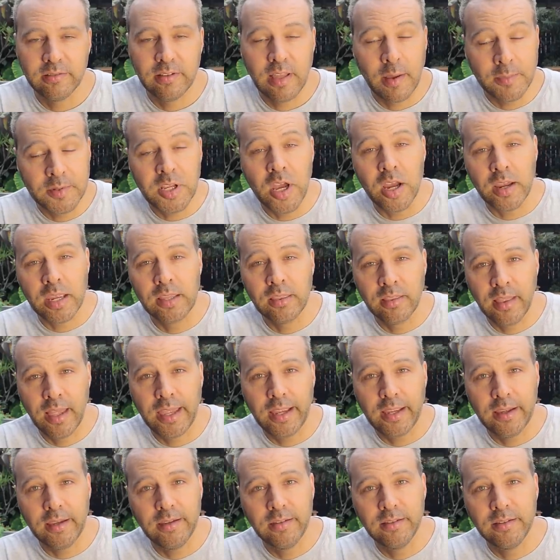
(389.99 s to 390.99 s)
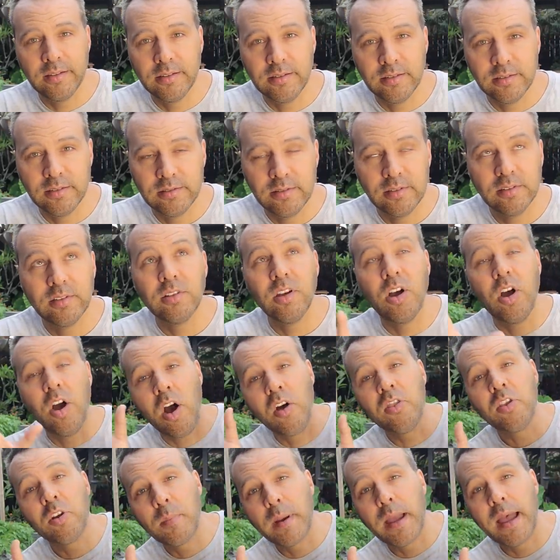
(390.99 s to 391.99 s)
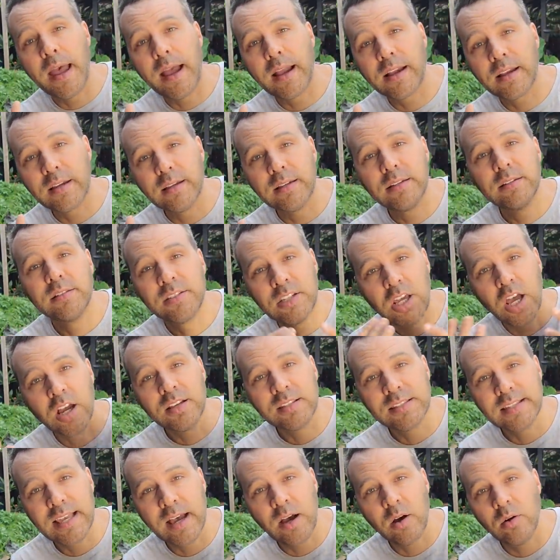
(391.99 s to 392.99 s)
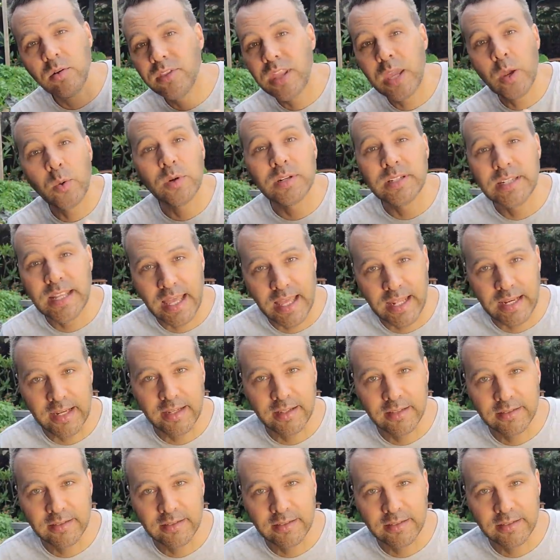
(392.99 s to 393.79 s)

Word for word: I'm talking like on their back, tongues out, they were dead.